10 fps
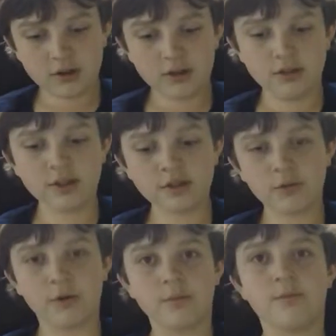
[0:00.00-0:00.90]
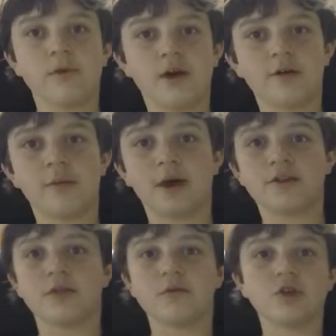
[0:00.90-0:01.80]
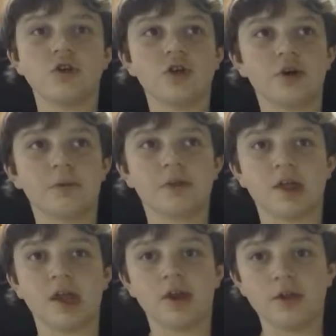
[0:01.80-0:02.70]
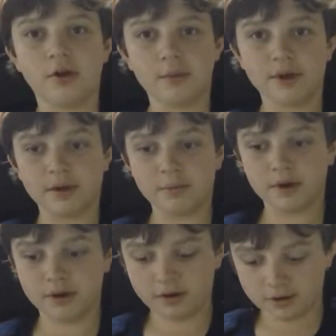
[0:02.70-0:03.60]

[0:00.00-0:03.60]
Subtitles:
That's the one other bad thing, which I'll talk about that in a little bit, but